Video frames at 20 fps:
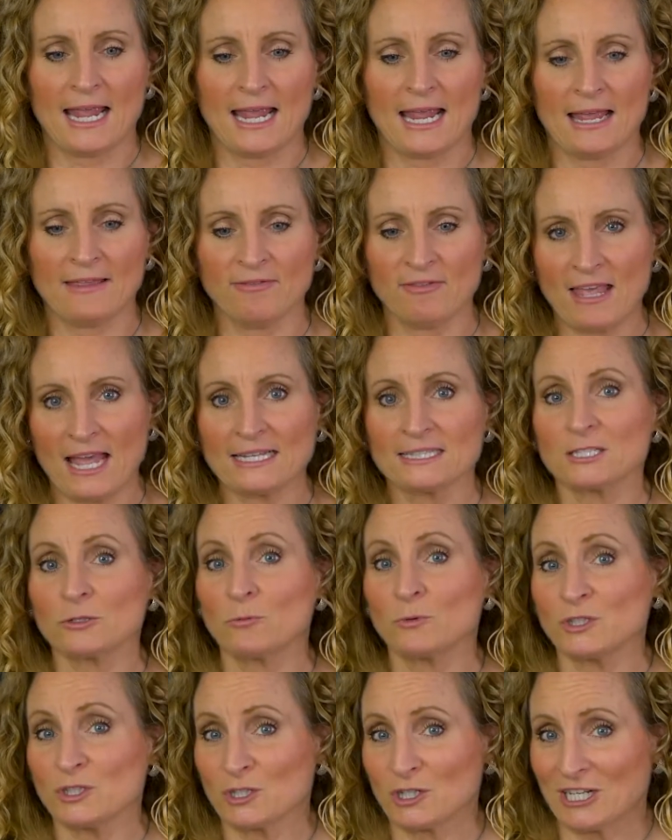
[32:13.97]
And
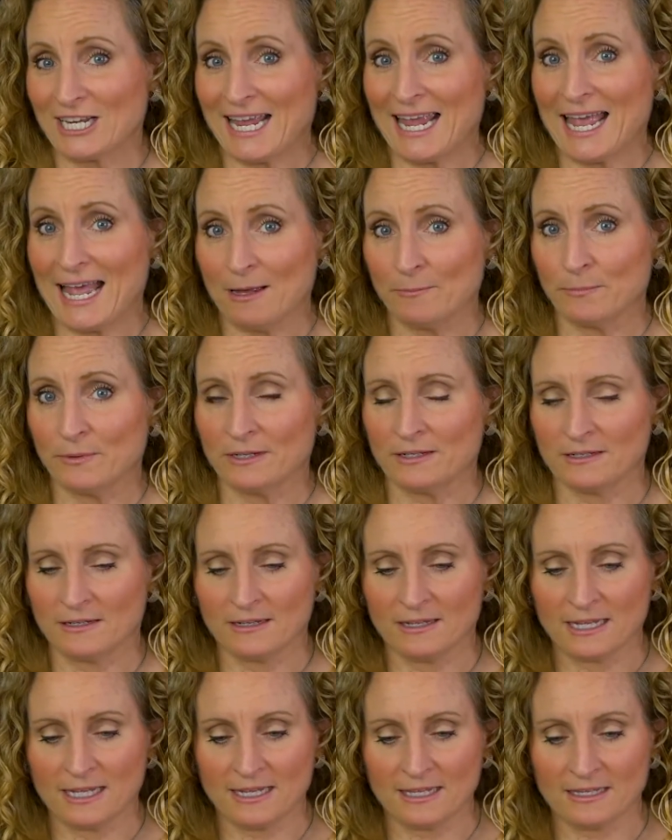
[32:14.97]
that's what's going to happen,
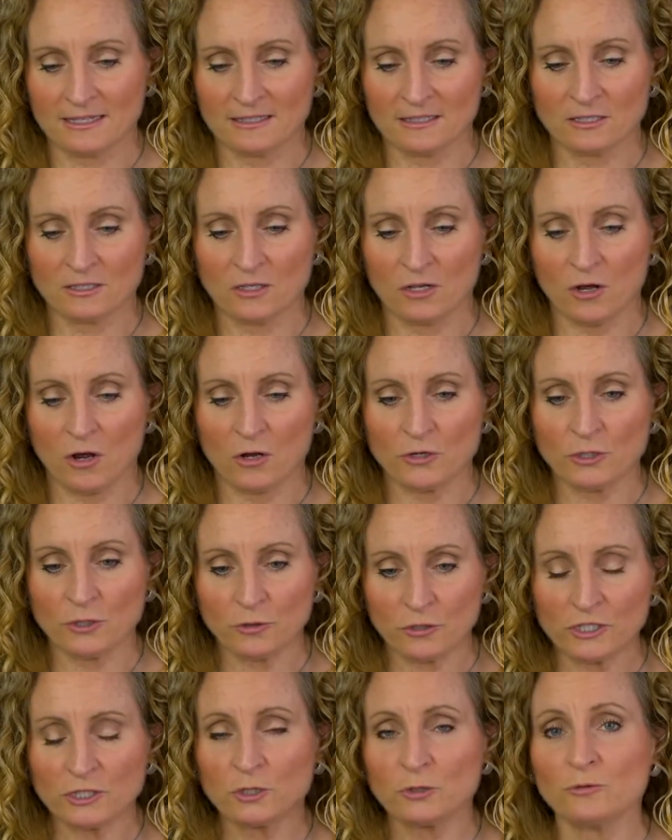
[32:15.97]
is
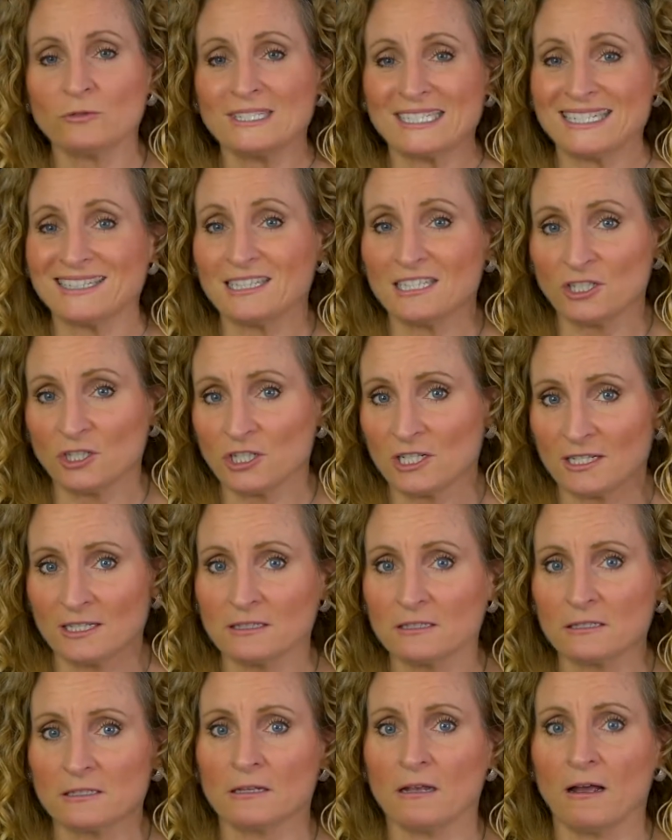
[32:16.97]
your due
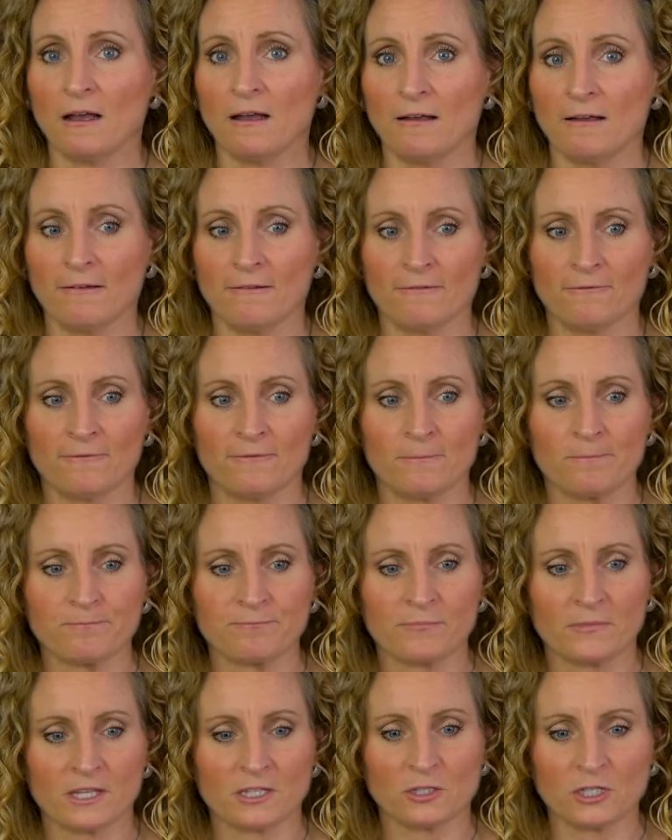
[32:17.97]
diligence of
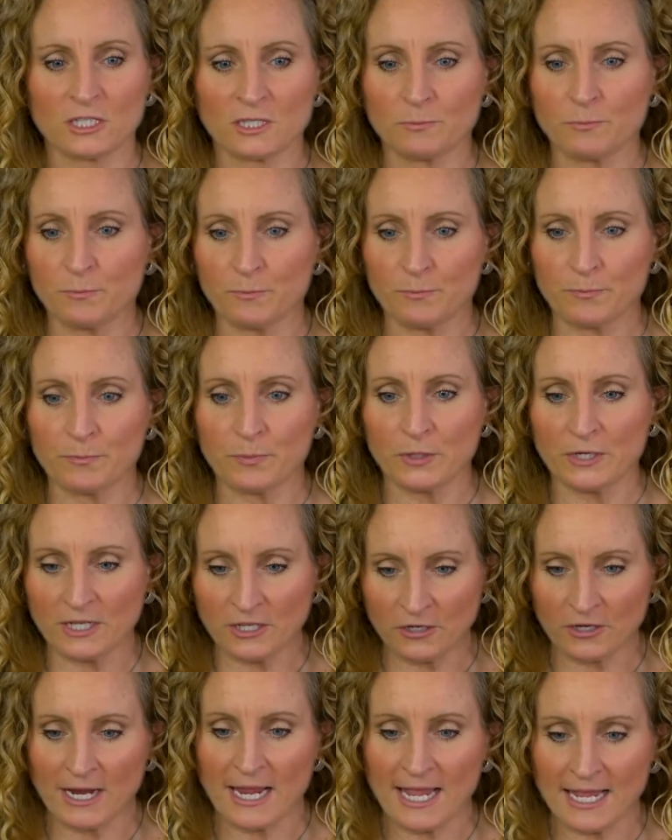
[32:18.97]
just
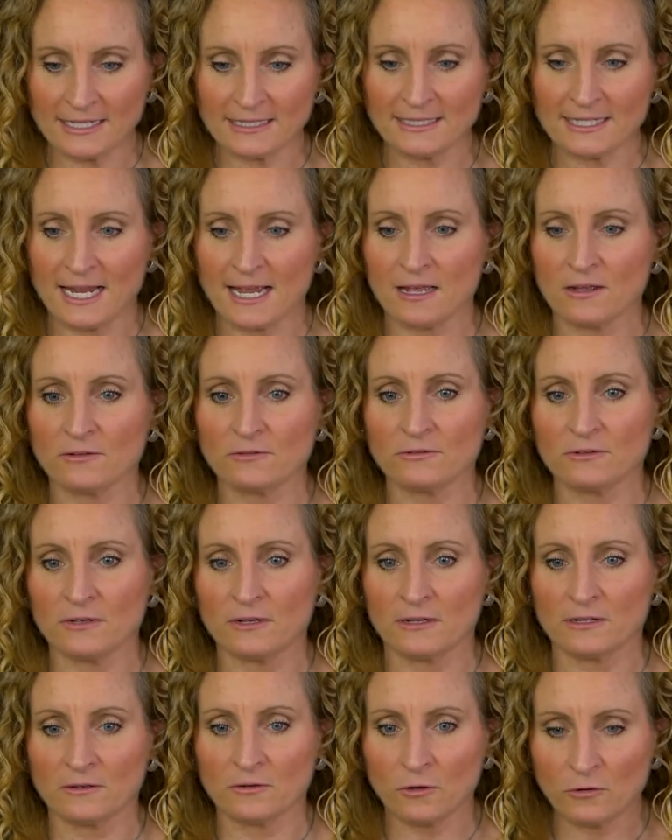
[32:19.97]
putting your head down,
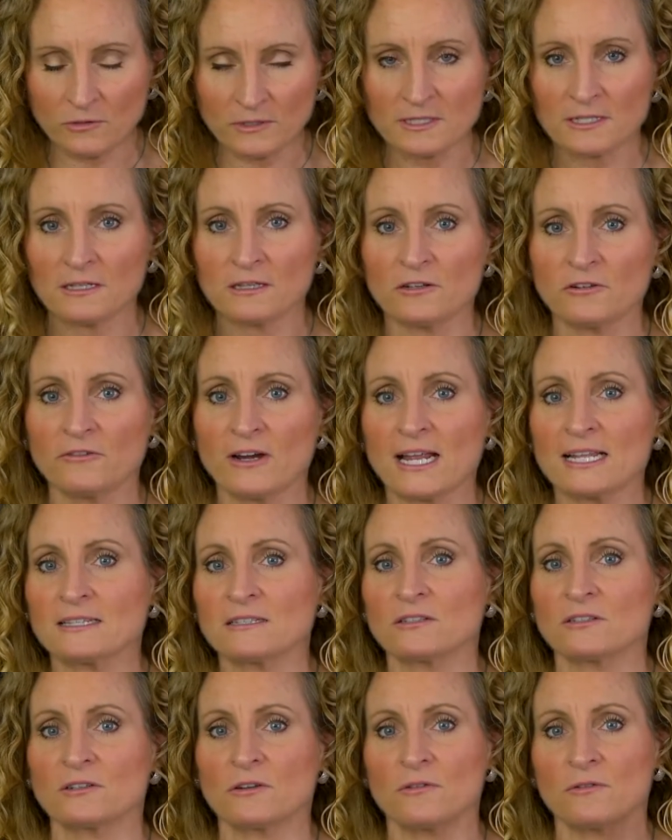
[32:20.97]
nose to the
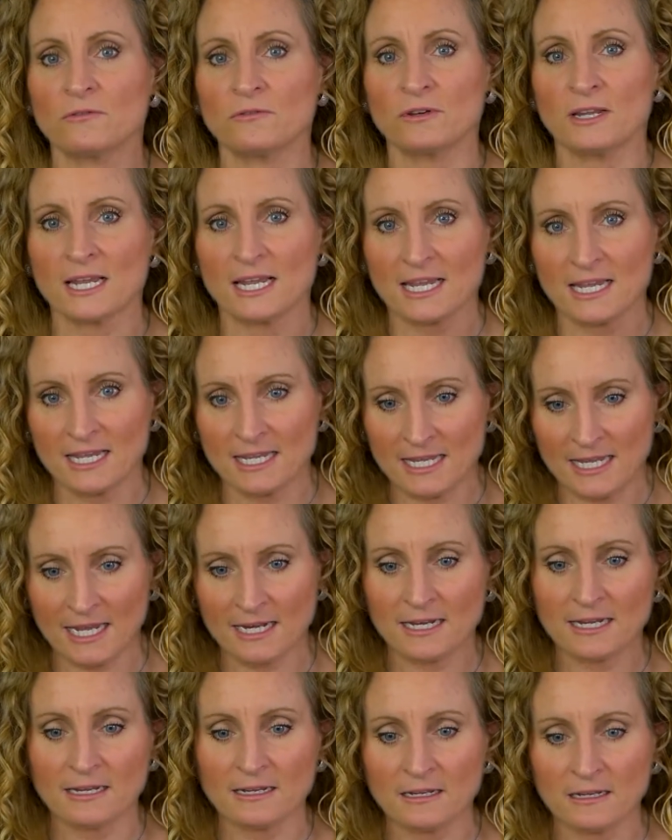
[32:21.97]
grindstone,
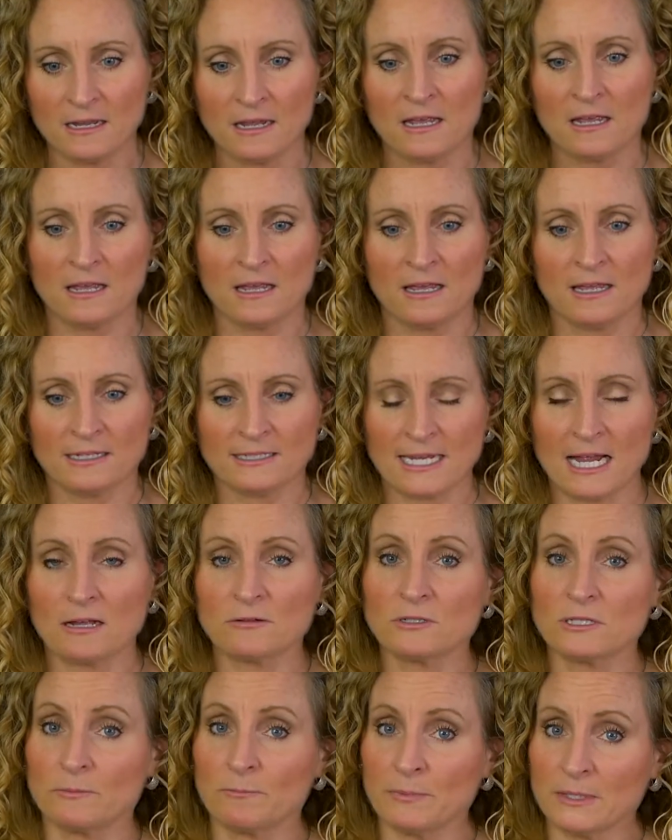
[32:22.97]
getting
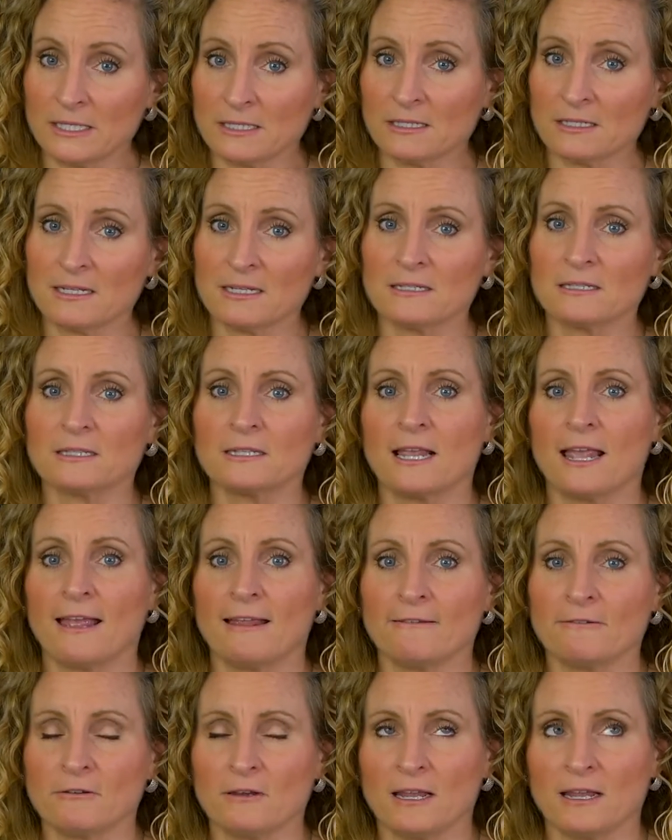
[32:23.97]
down to business
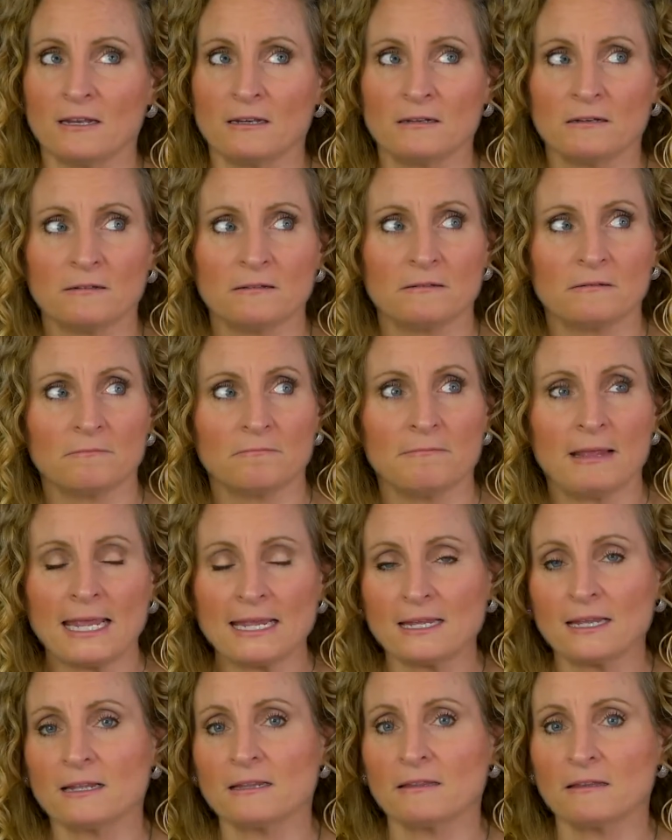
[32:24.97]
and
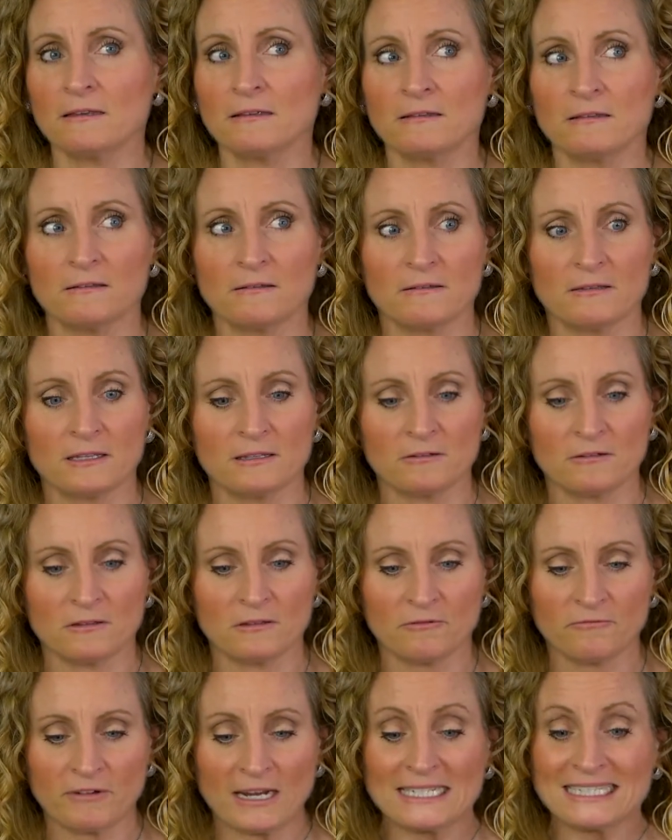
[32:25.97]
making
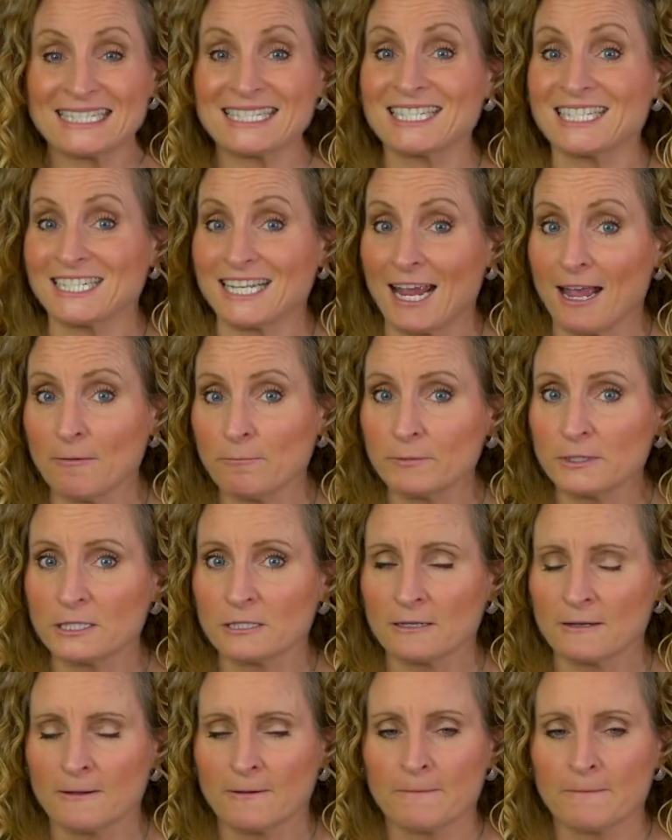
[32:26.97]
the right steps.